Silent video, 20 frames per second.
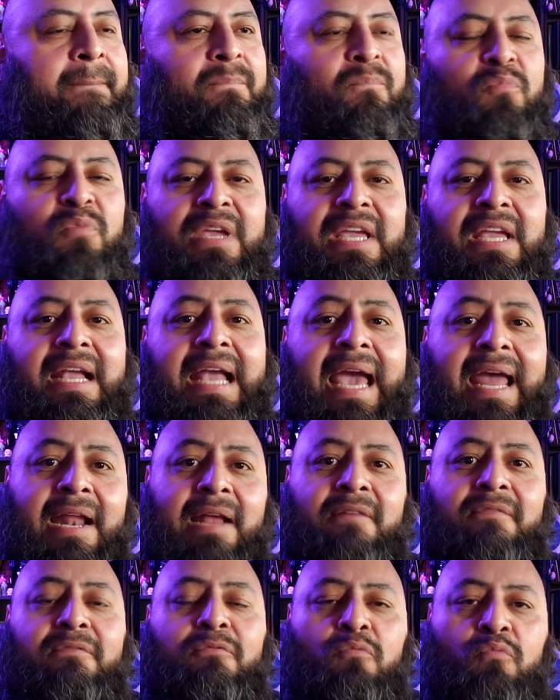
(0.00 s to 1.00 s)
We got
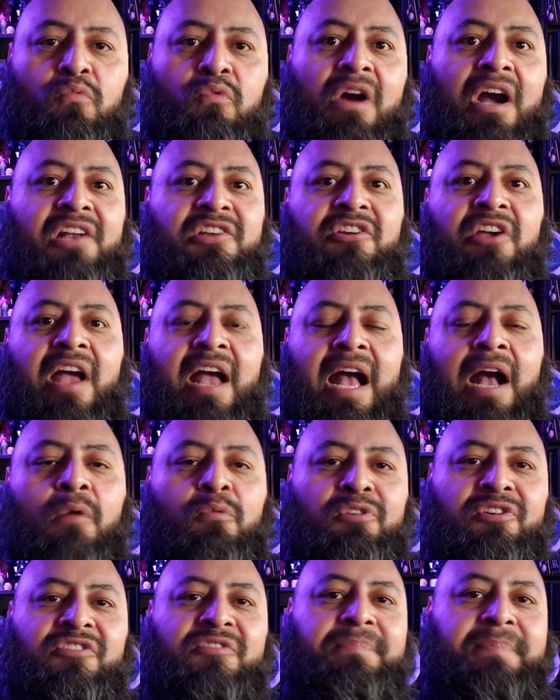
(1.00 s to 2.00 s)
to watch how
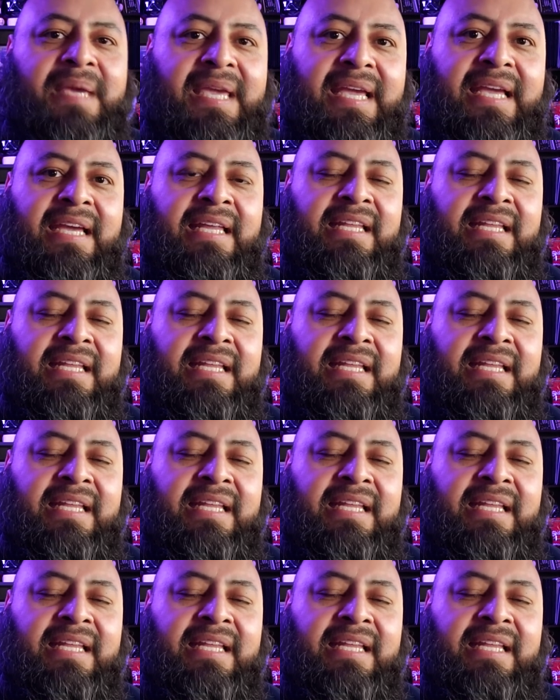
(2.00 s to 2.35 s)
we speak